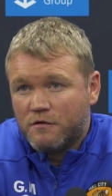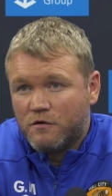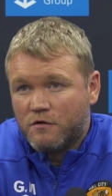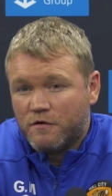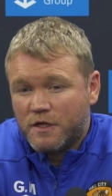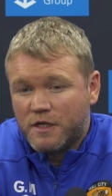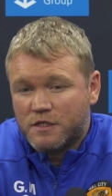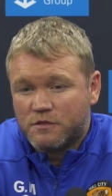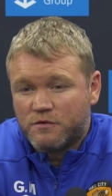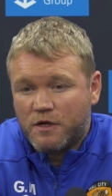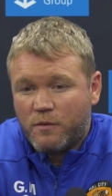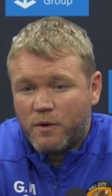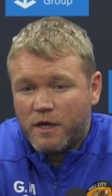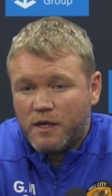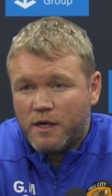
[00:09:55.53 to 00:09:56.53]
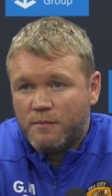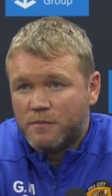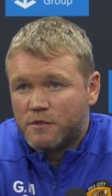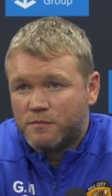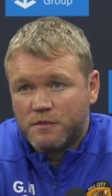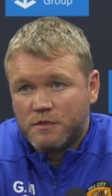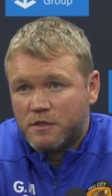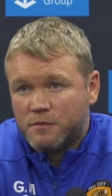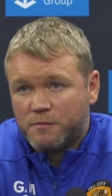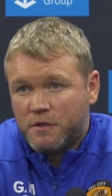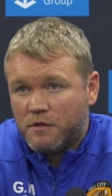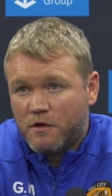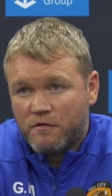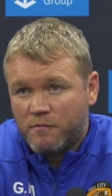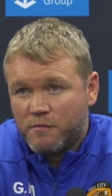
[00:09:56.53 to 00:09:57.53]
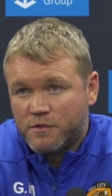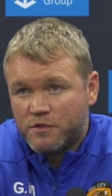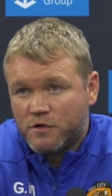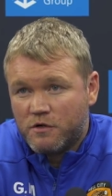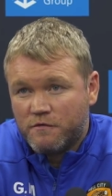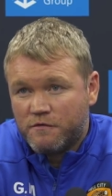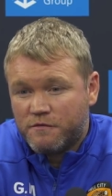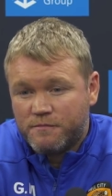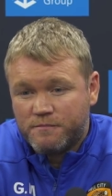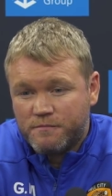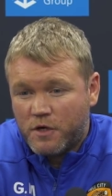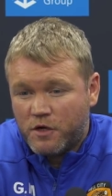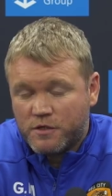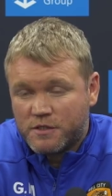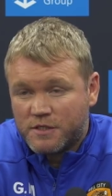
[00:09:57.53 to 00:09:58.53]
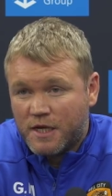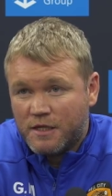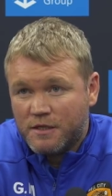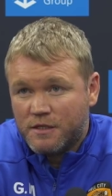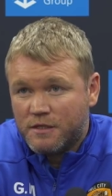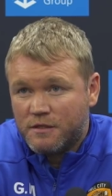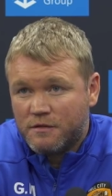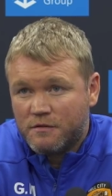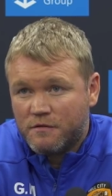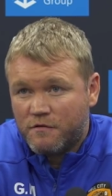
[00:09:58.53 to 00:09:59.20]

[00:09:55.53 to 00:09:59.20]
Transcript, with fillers: over these three away games has been nothing short of outstanding.